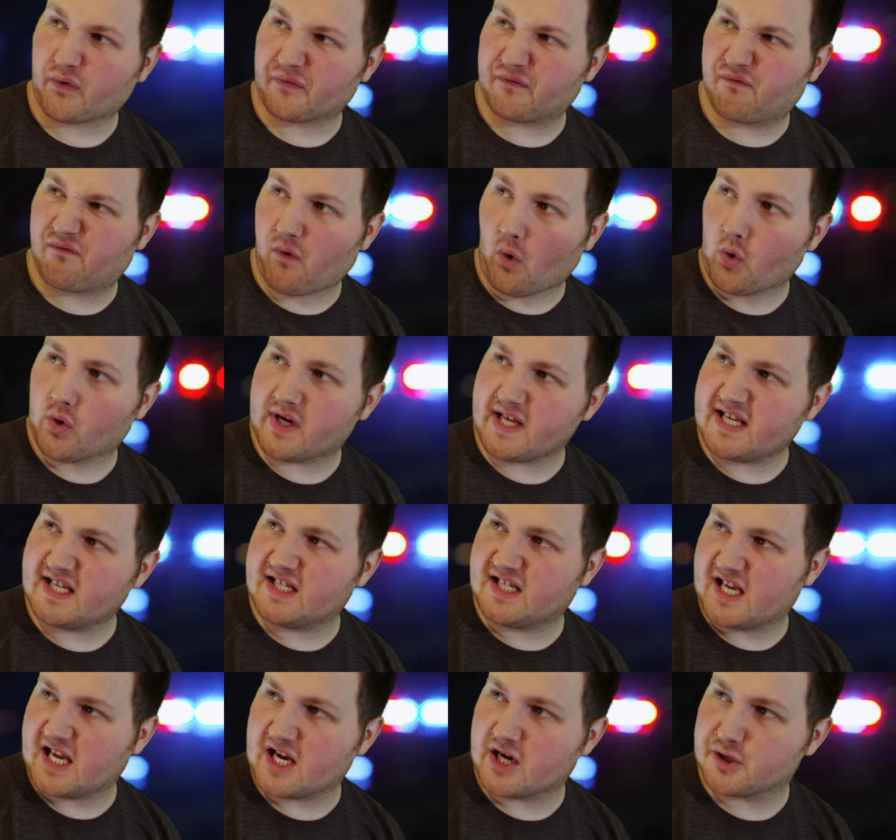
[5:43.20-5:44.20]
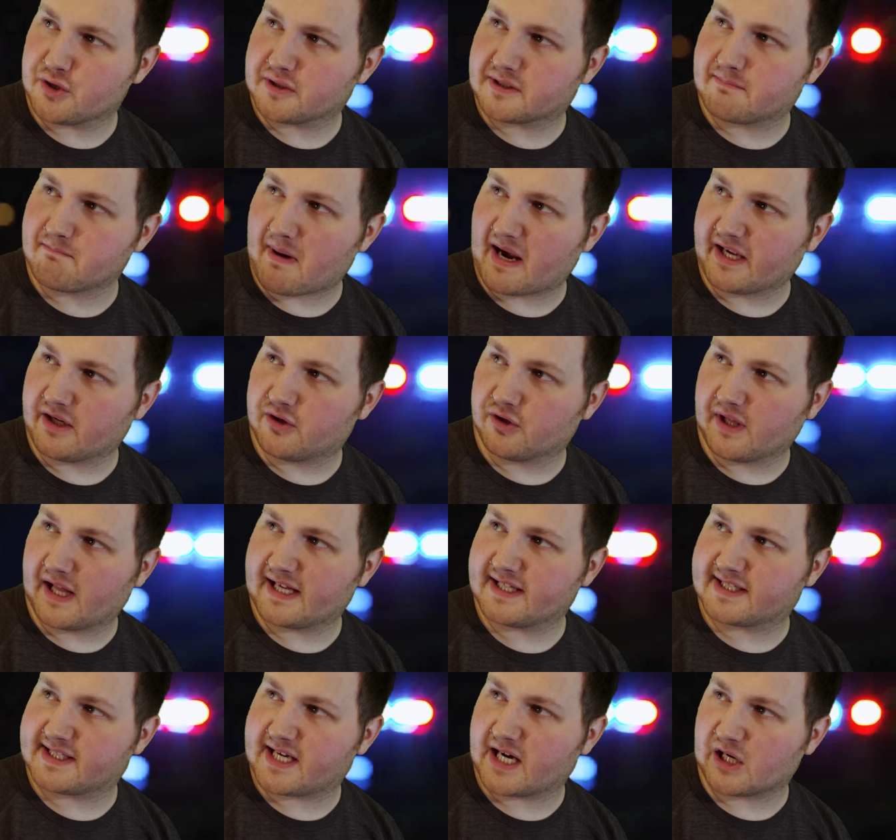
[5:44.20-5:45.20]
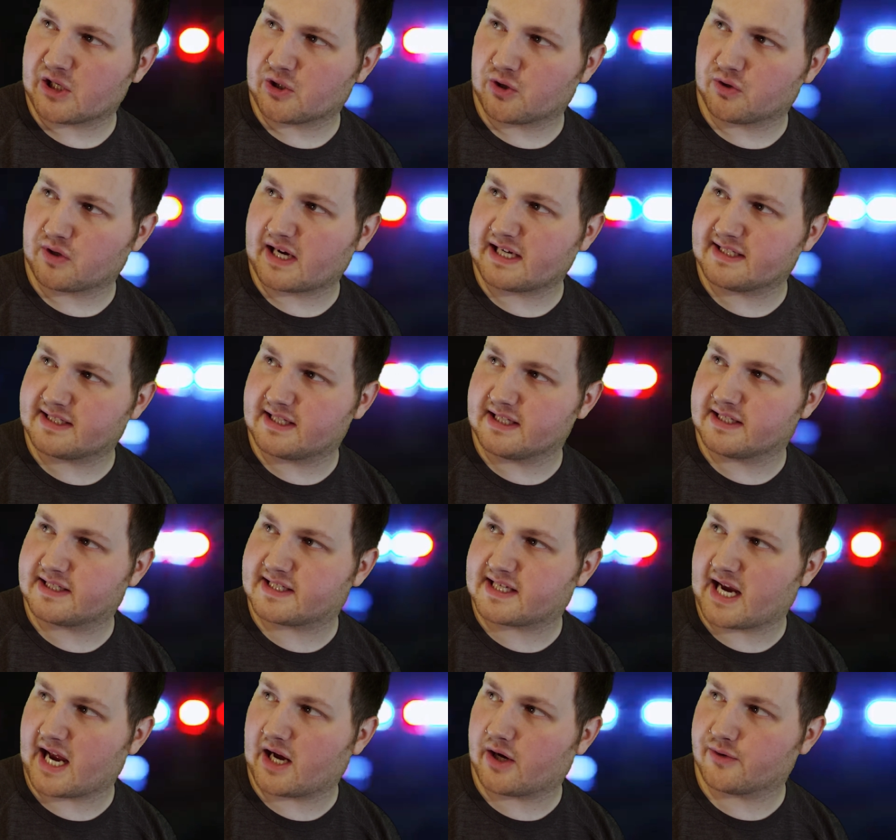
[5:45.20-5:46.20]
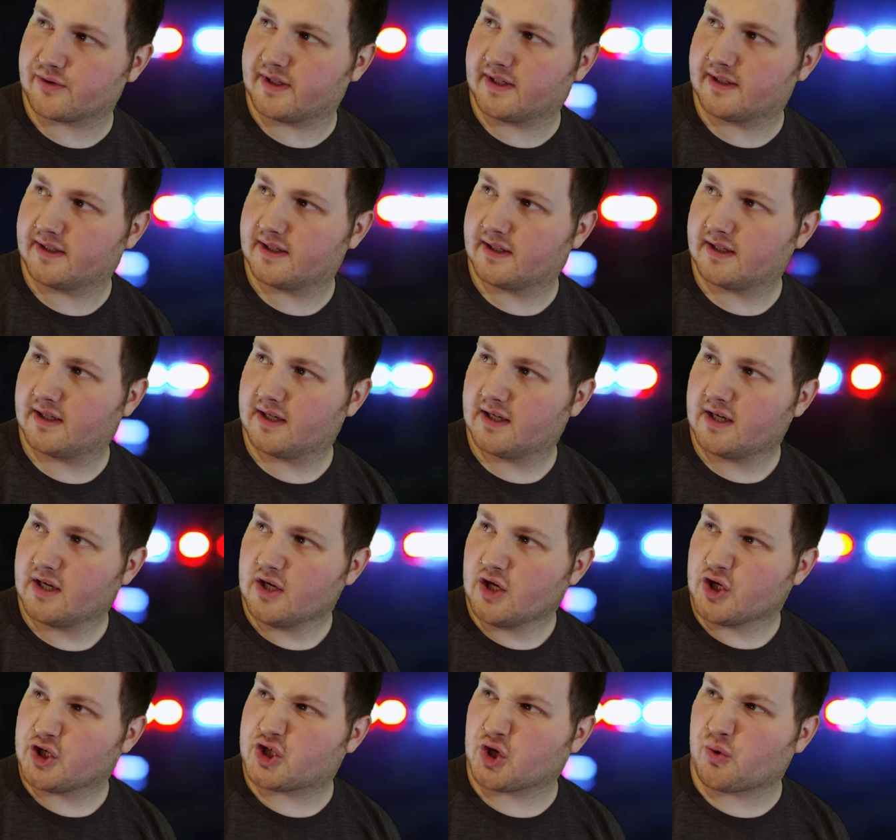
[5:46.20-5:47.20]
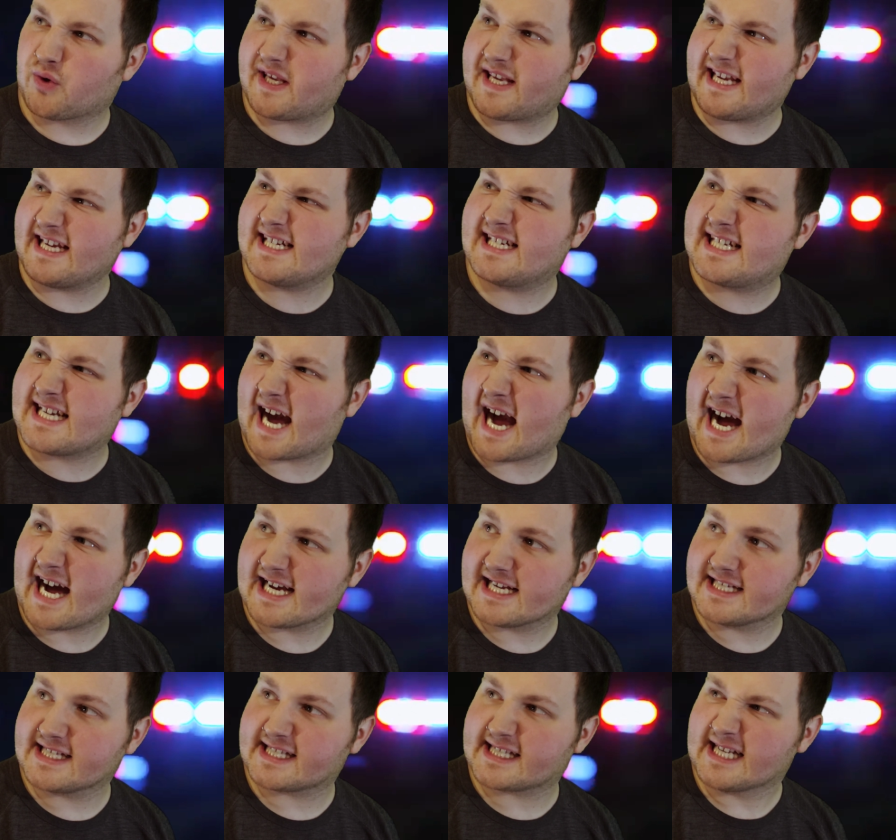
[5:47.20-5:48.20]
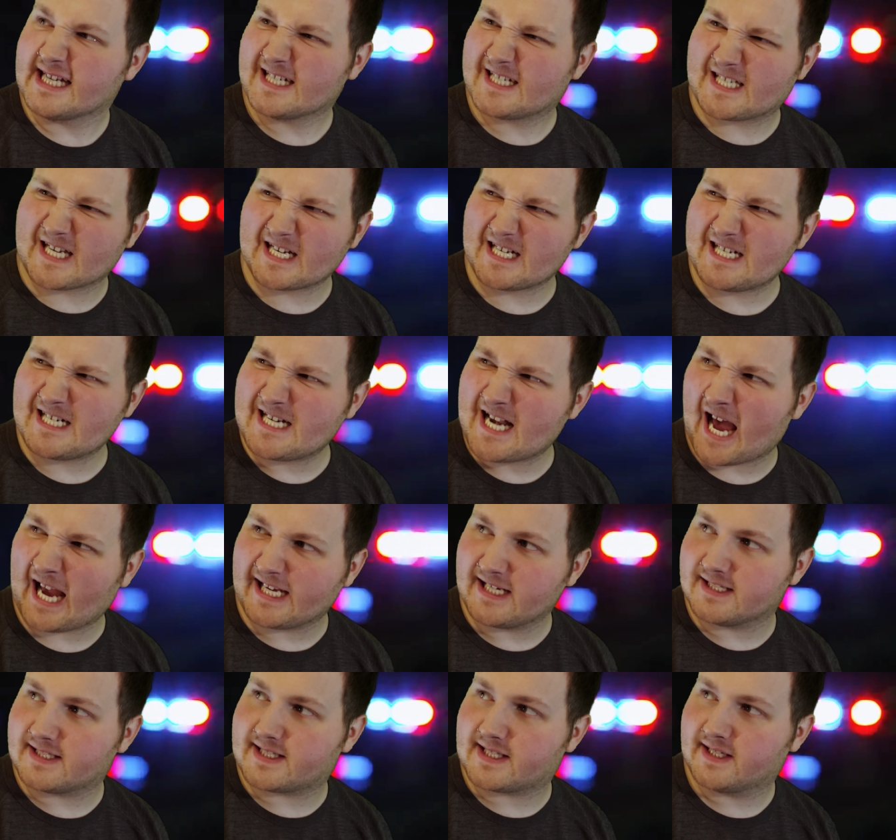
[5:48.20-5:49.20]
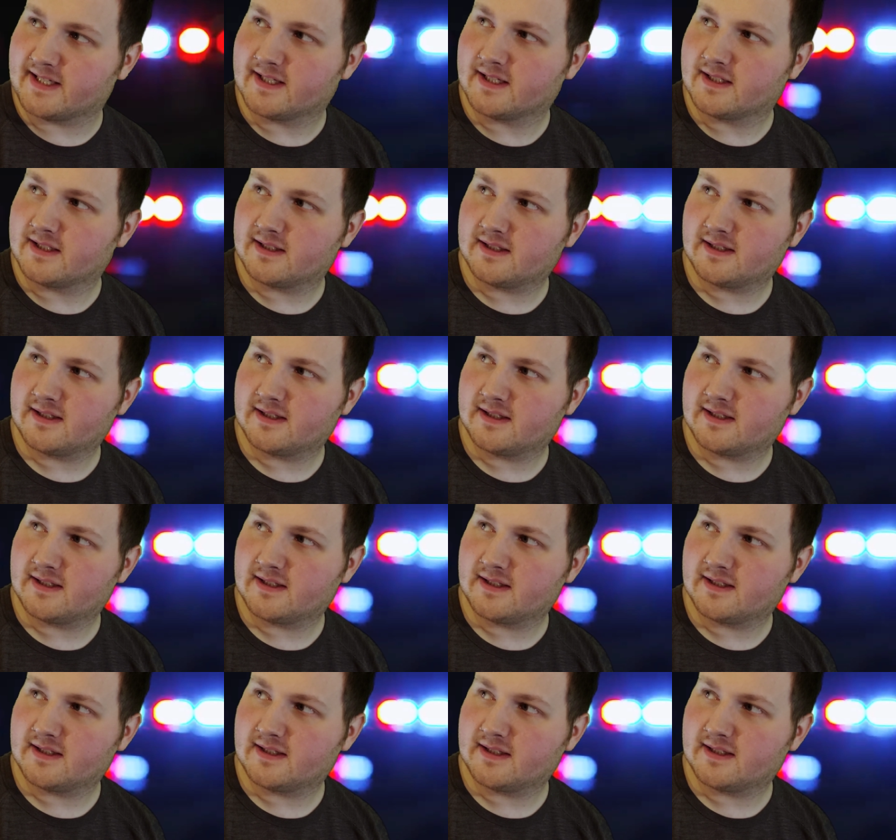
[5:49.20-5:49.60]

For 40 years, Michael has terrorized this town. So he dies tonight